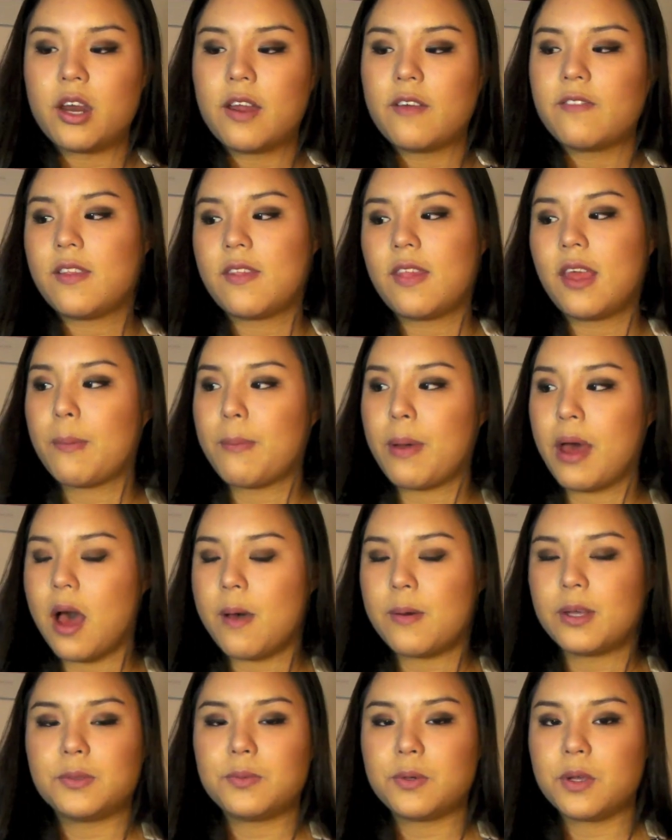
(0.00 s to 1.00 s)
I have to think about how
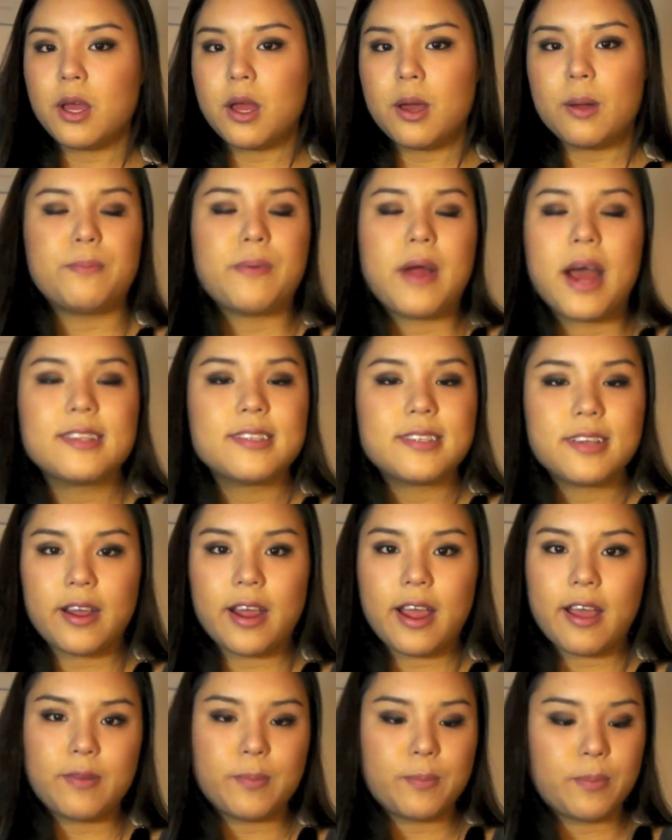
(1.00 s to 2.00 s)
much bronzer I
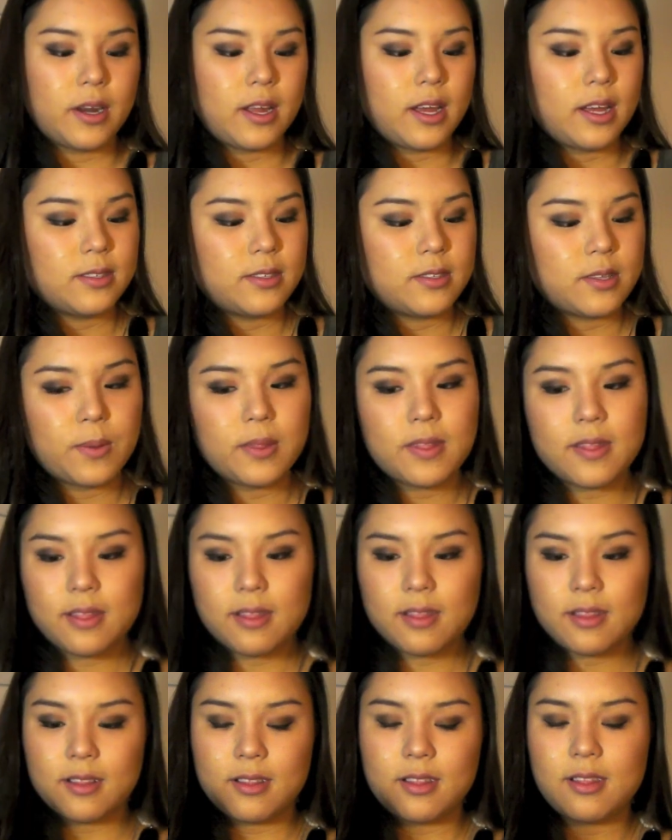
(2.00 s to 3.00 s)
have to put on. So with
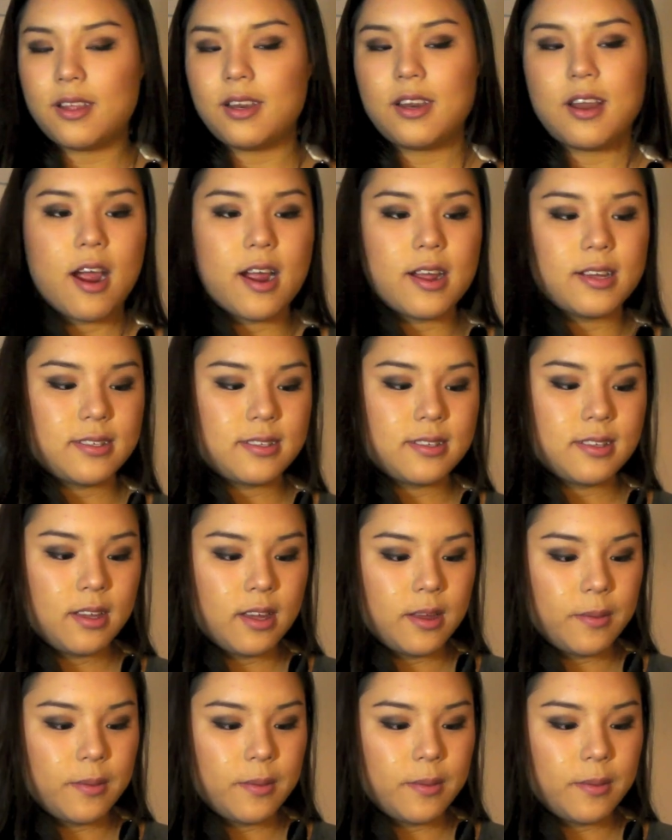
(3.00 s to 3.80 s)
the NARS